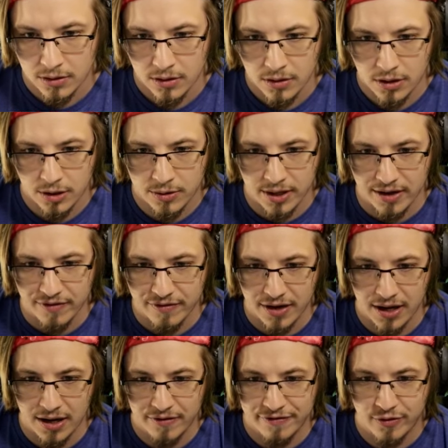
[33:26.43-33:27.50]
Okay,
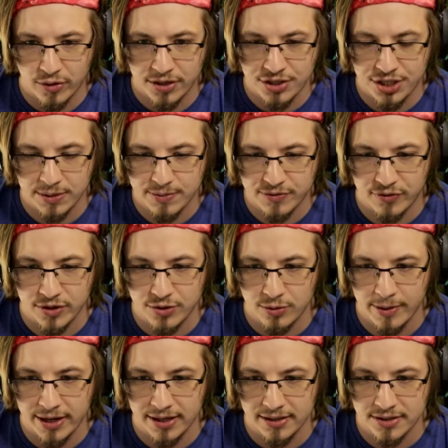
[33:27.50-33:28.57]
uh, 40 chips for each
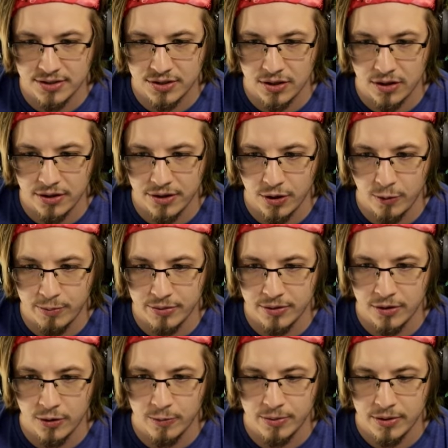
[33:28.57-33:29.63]
remaining discard. Nope,
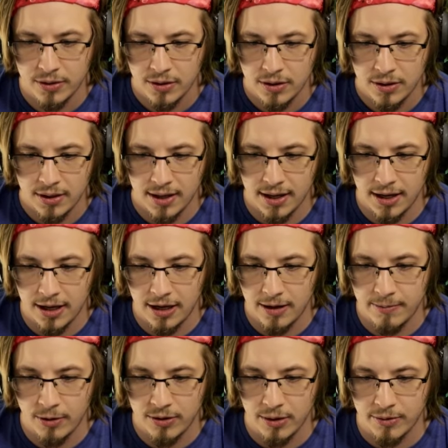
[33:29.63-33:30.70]
nope. Um,
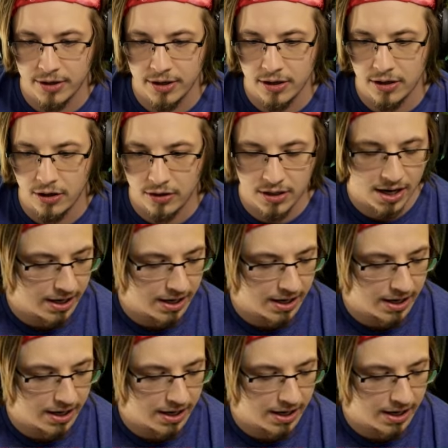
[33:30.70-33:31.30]
okay, we're gonna Arcana